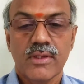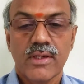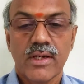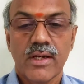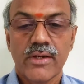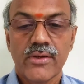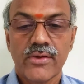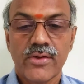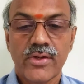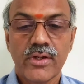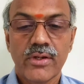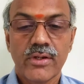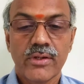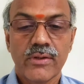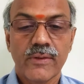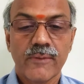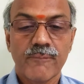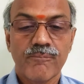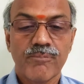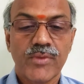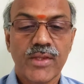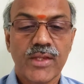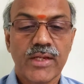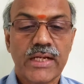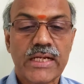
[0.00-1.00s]
And here,
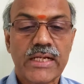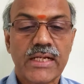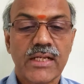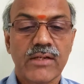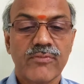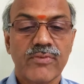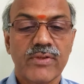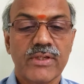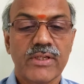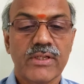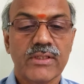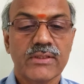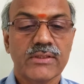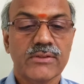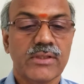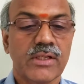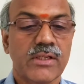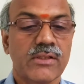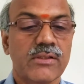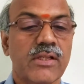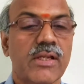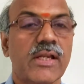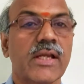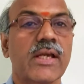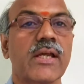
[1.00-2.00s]
the rate of interest
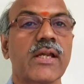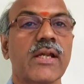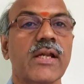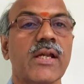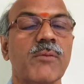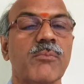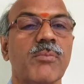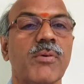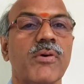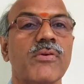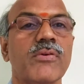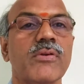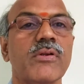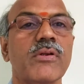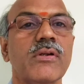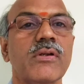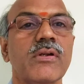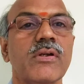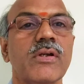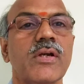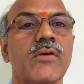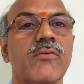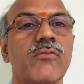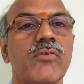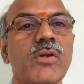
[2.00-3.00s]
on the recurring deposit
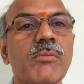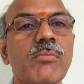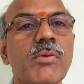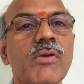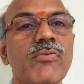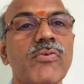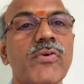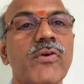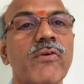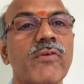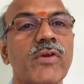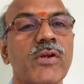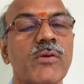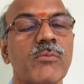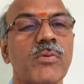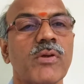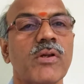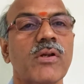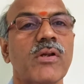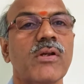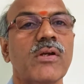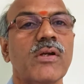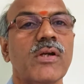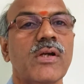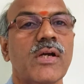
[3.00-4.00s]
will be
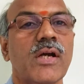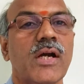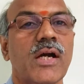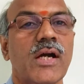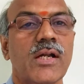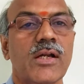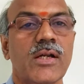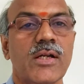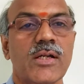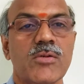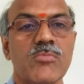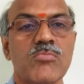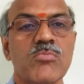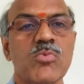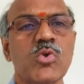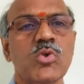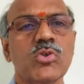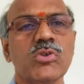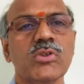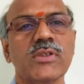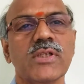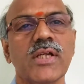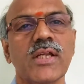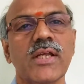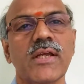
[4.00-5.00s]
favorable, and
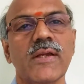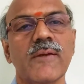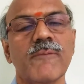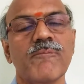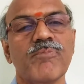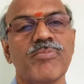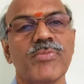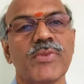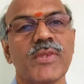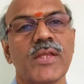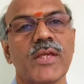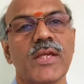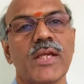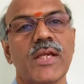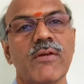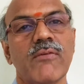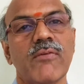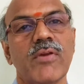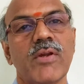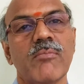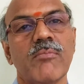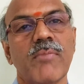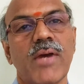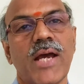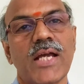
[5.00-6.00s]
mostly it
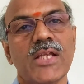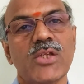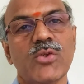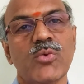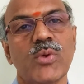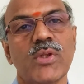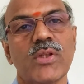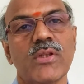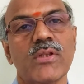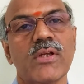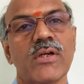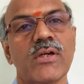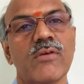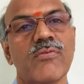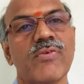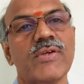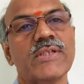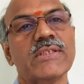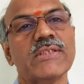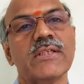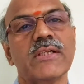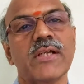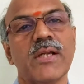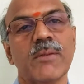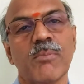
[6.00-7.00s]
will match with the
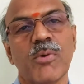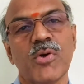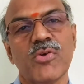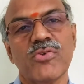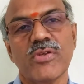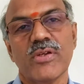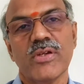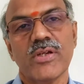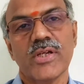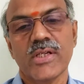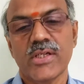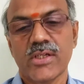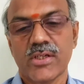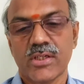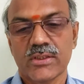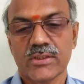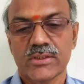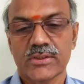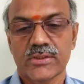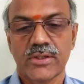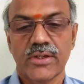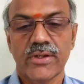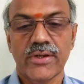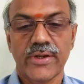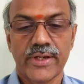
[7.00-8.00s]
fixed deposit interest
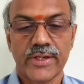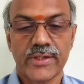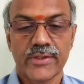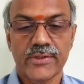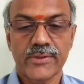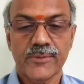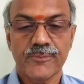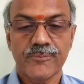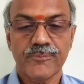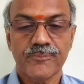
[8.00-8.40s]
rate.